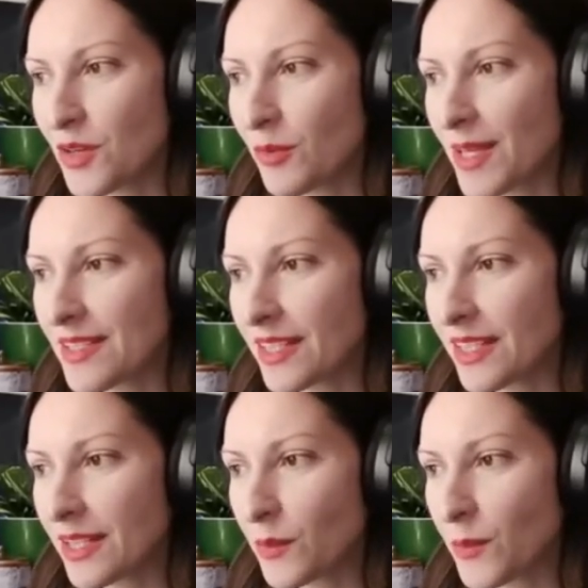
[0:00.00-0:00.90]
So
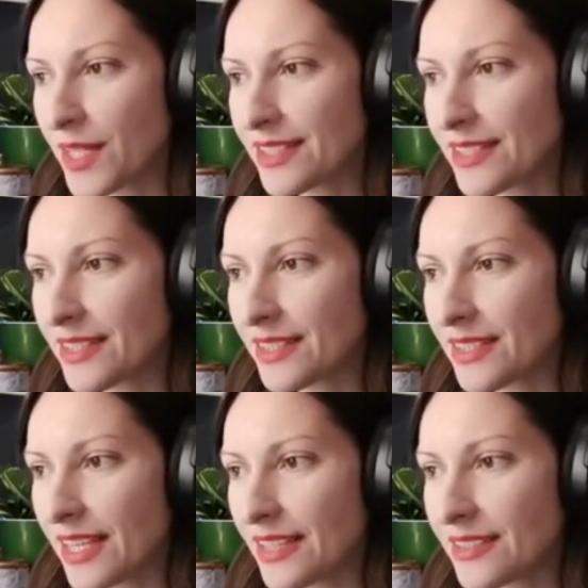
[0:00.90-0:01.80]
basically we
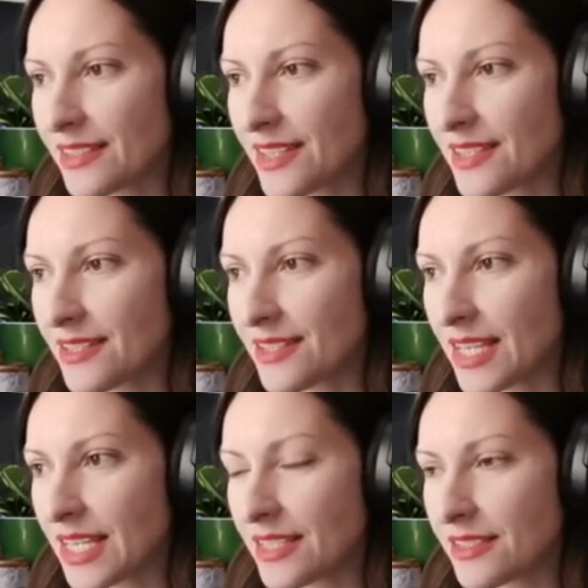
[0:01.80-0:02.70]
take this
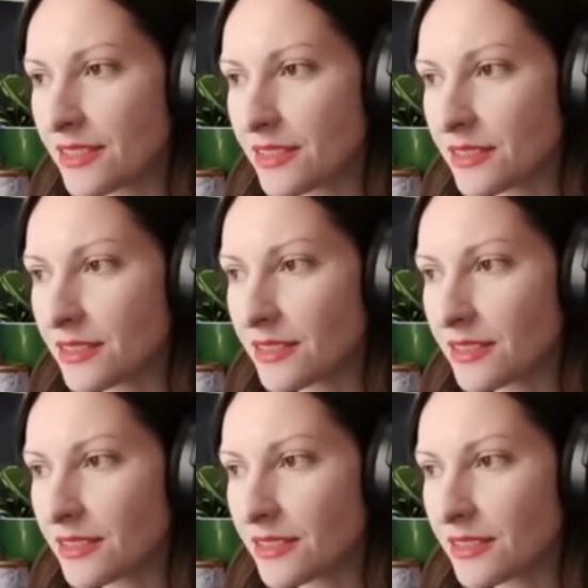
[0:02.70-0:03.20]
seed,